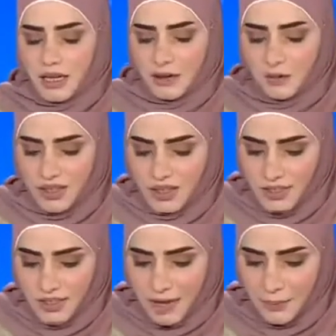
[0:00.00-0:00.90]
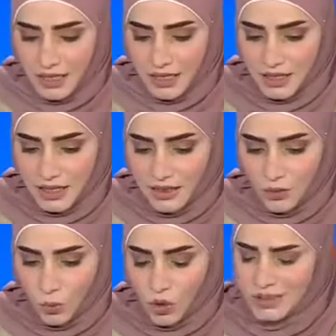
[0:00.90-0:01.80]
If this is happening in
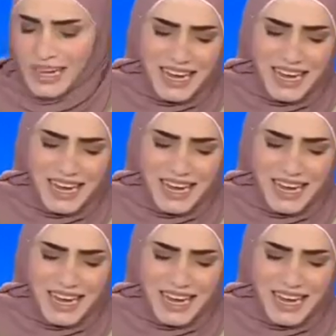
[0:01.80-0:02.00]
the world,